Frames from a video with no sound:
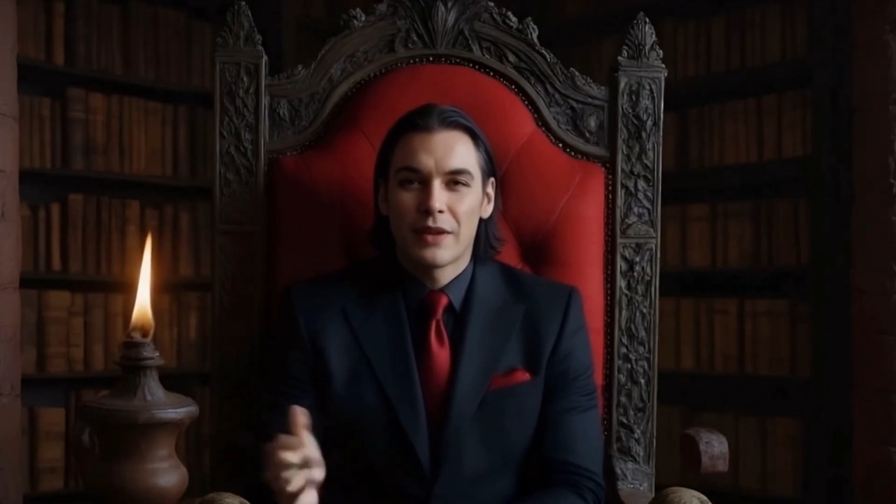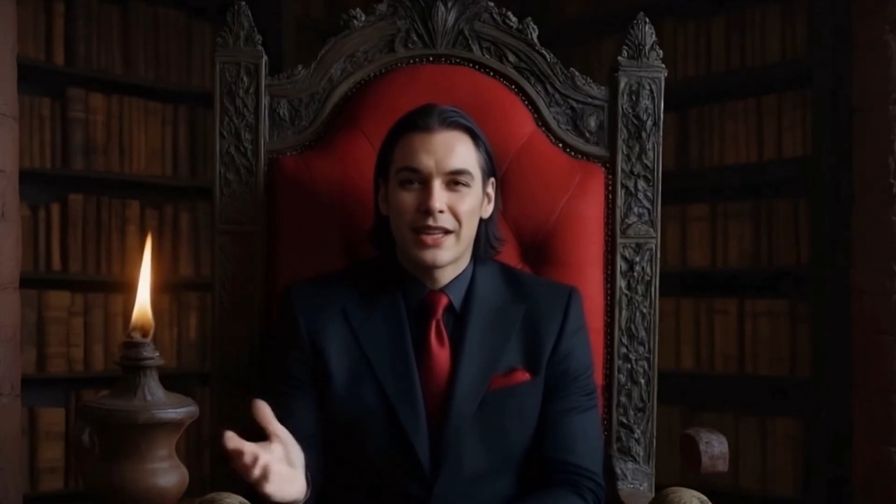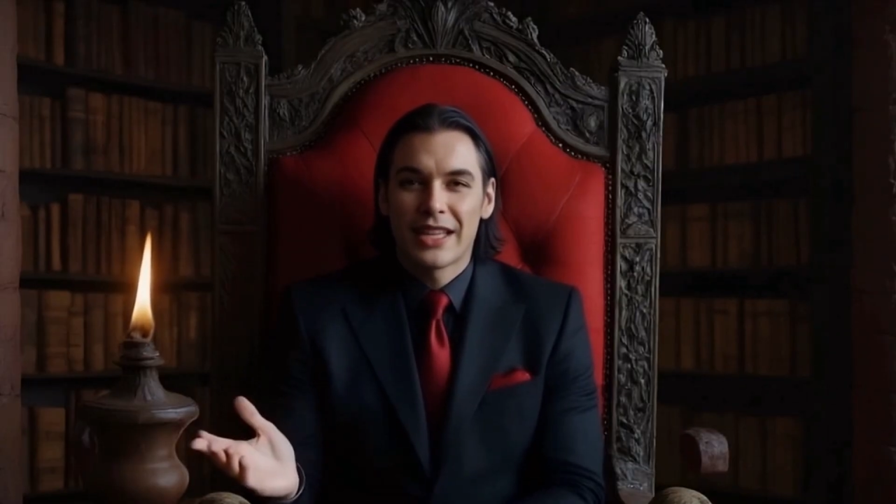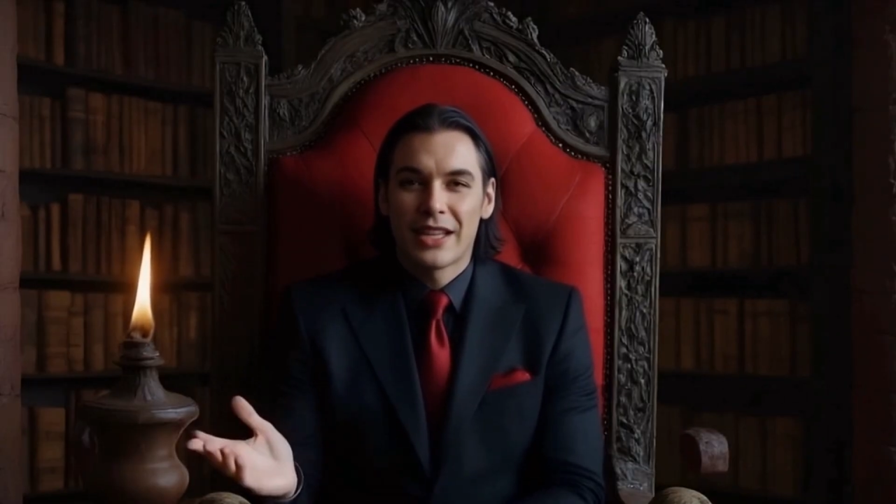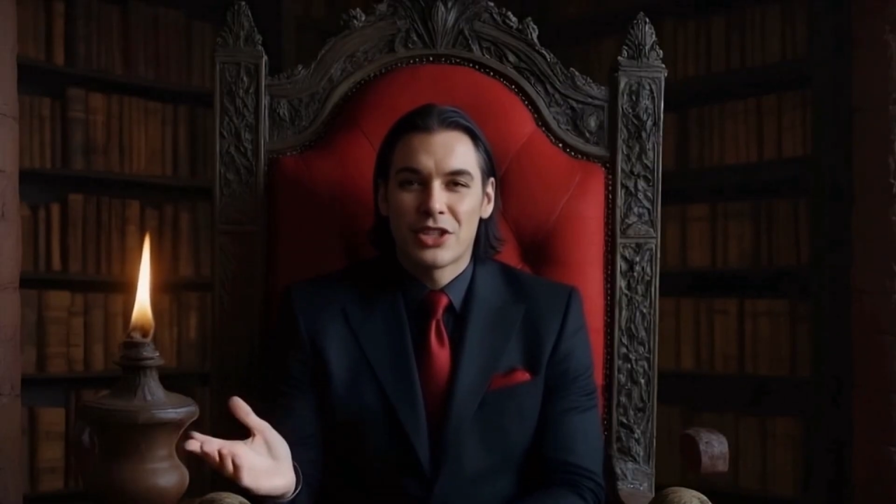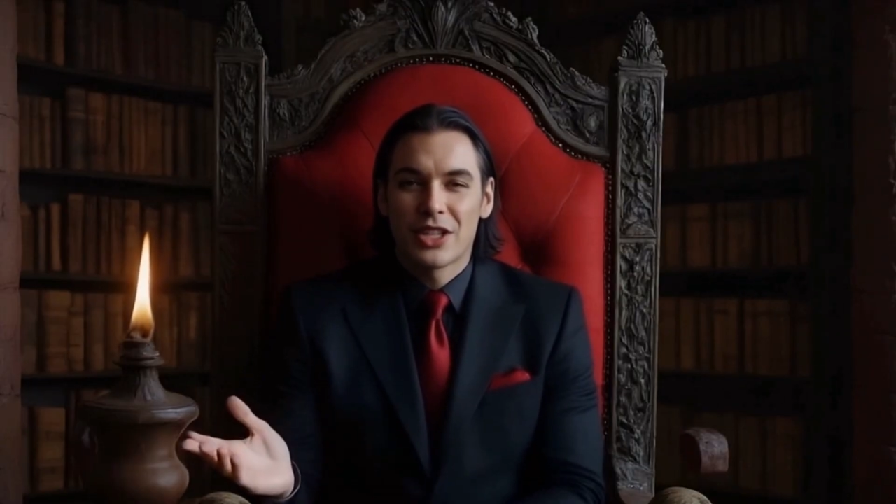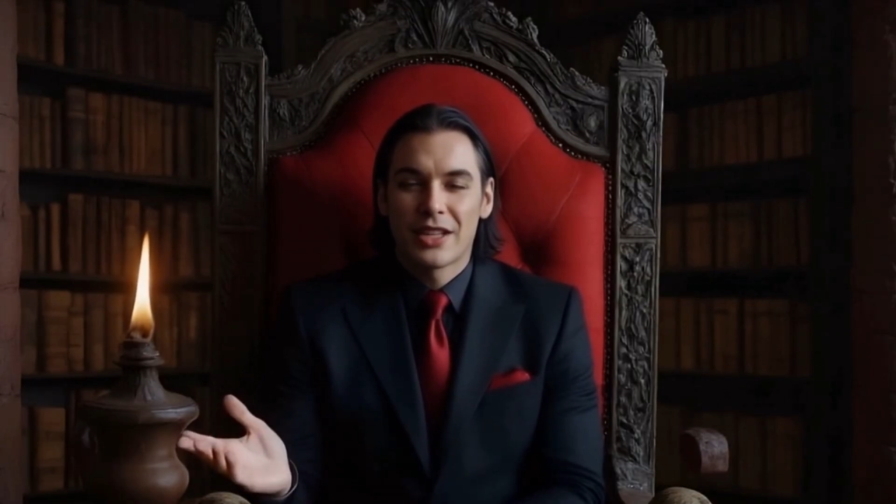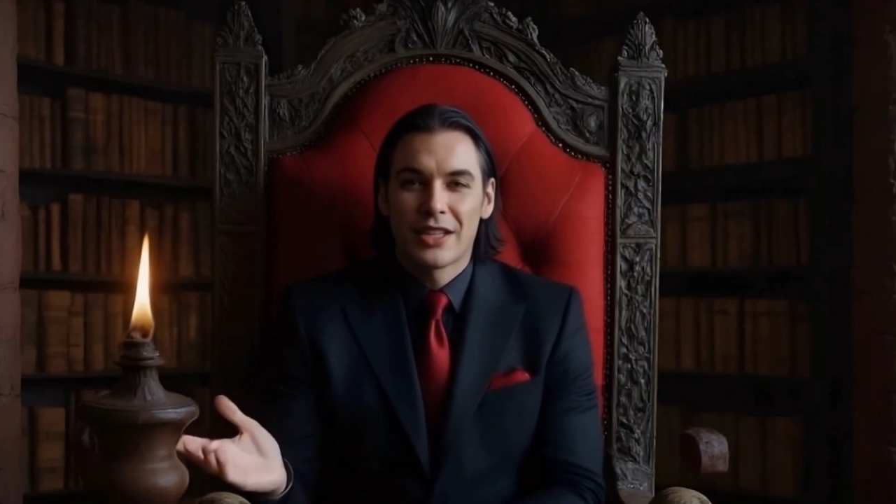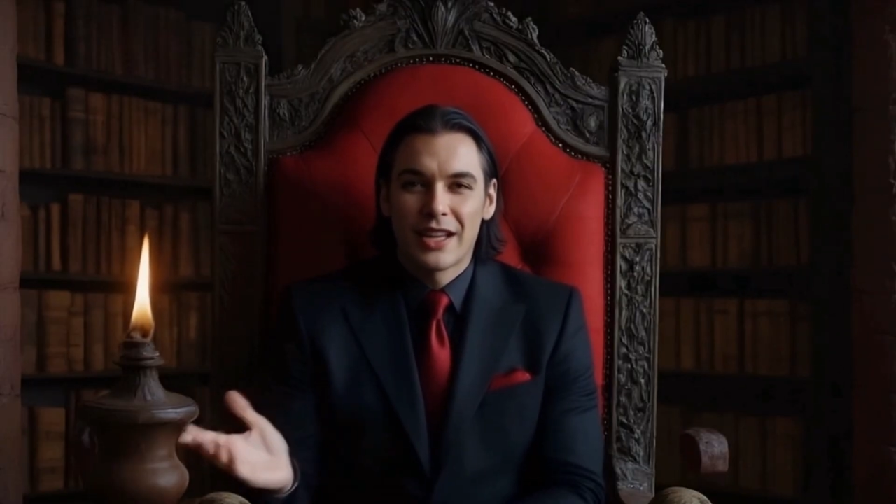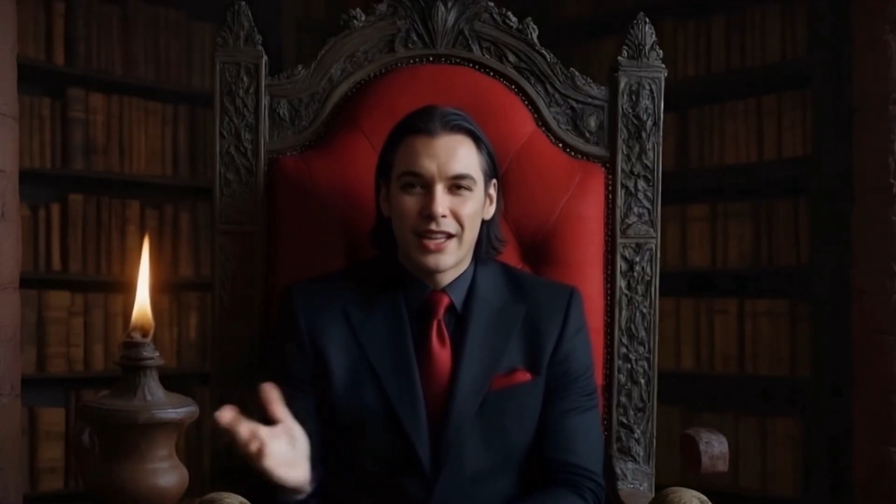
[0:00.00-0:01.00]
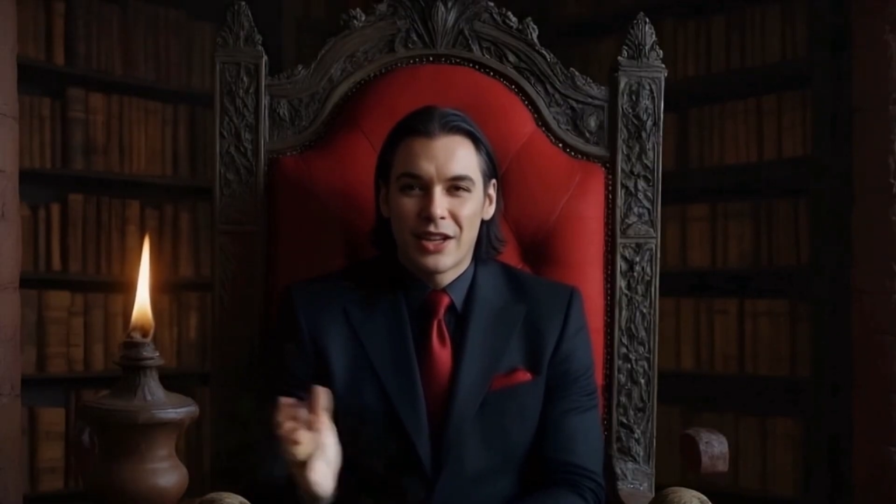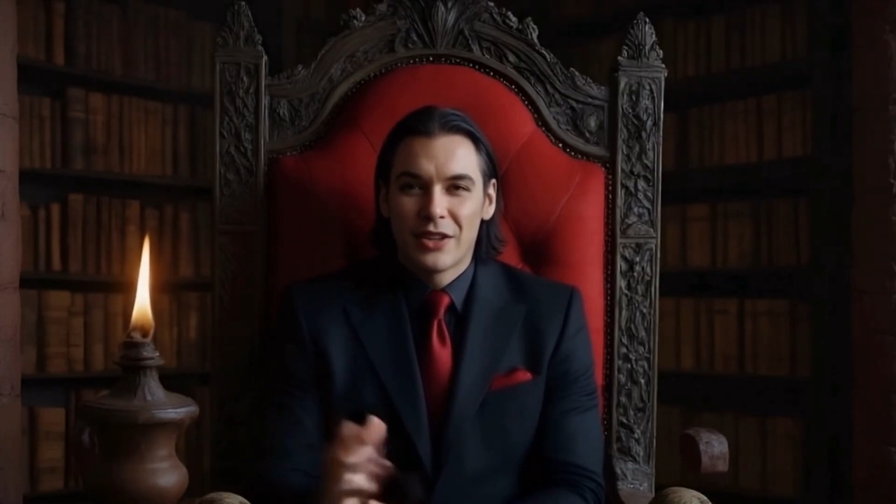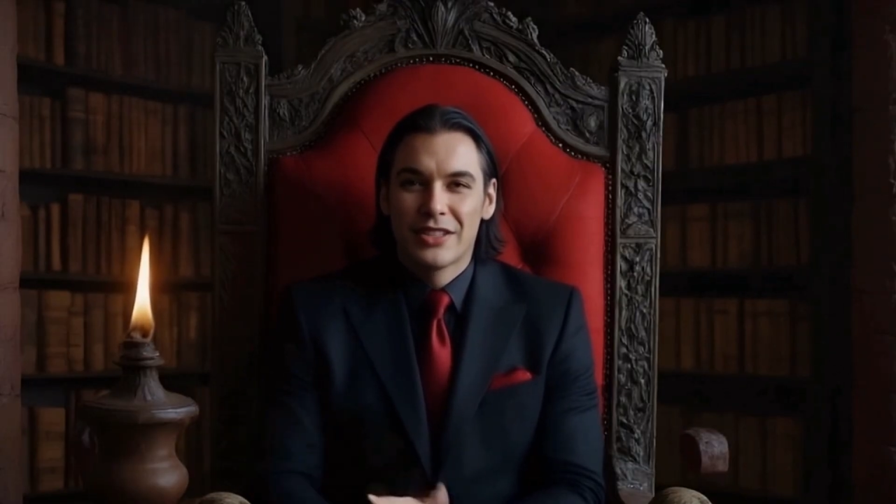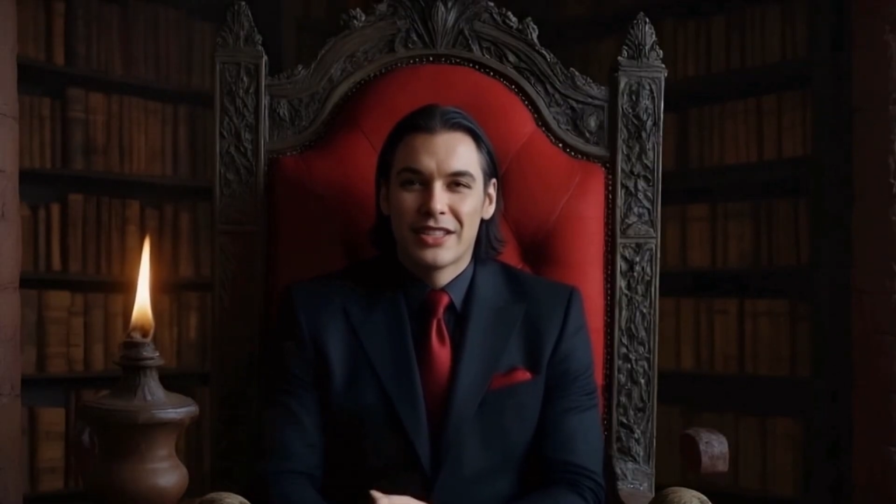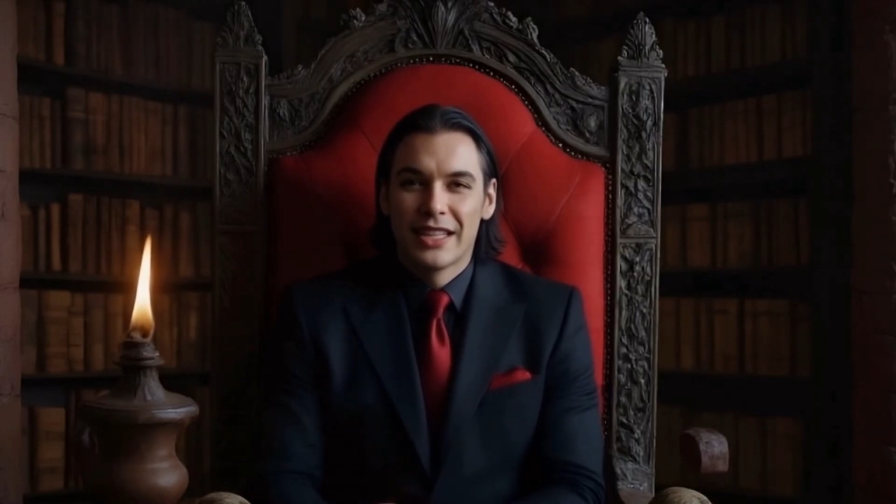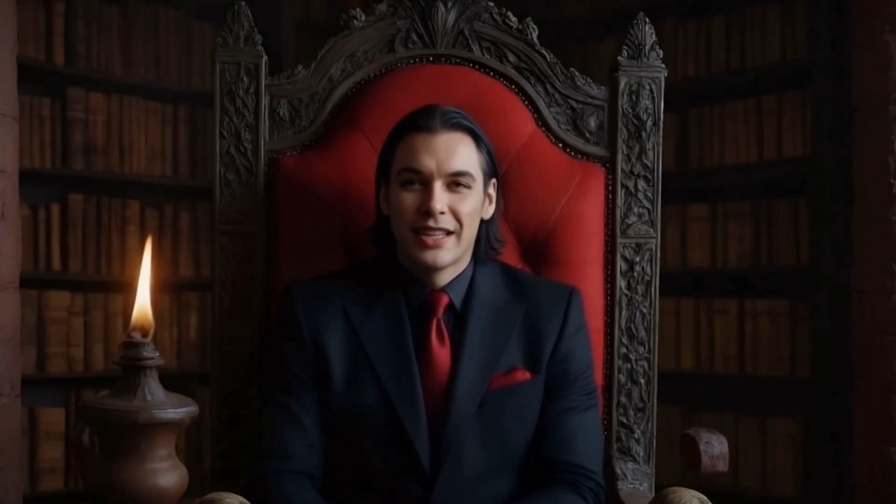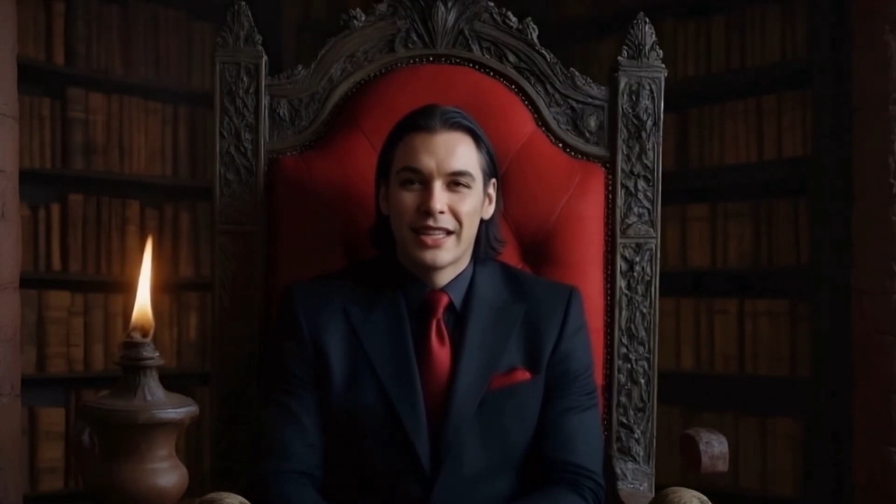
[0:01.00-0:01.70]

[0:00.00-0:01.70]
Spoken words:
He injected a heresy